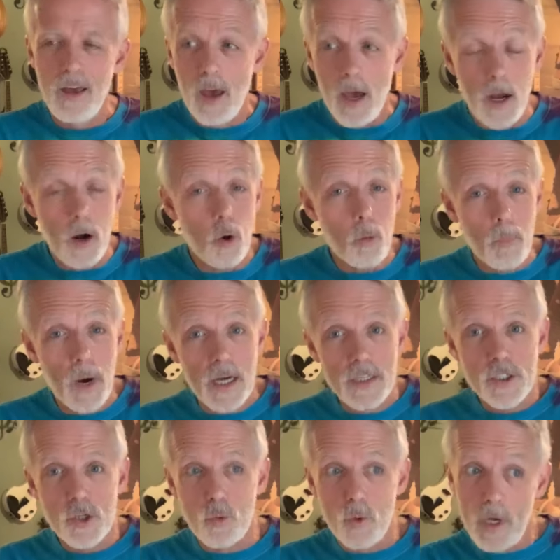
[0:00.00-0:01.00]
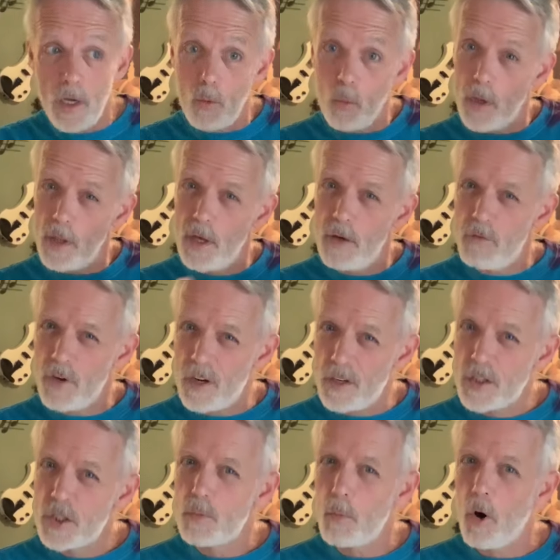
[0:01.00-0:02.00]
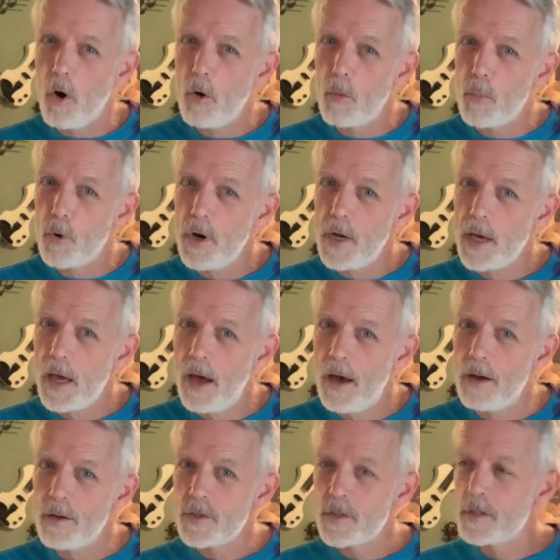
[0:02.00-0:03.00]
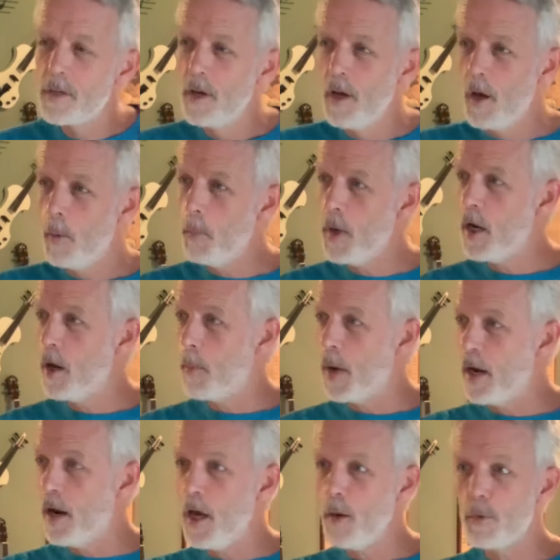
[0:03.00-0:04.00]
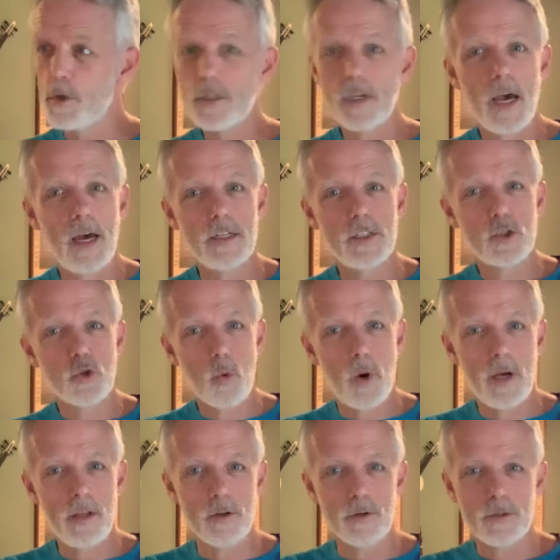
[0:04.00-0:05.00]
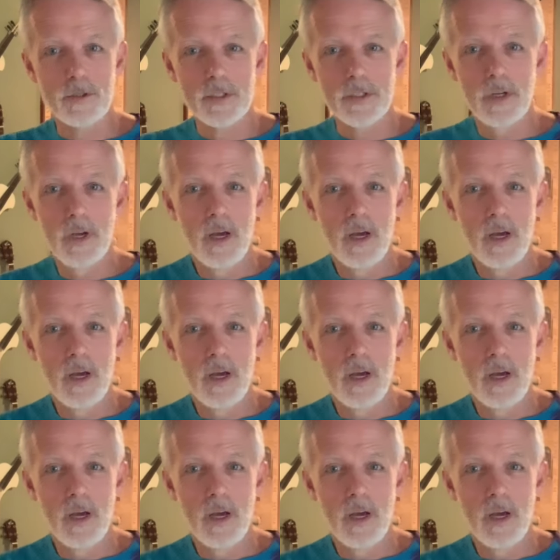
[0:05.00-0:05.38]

And on my street, we lived in a small brick house. Many of my neighbors had trailers.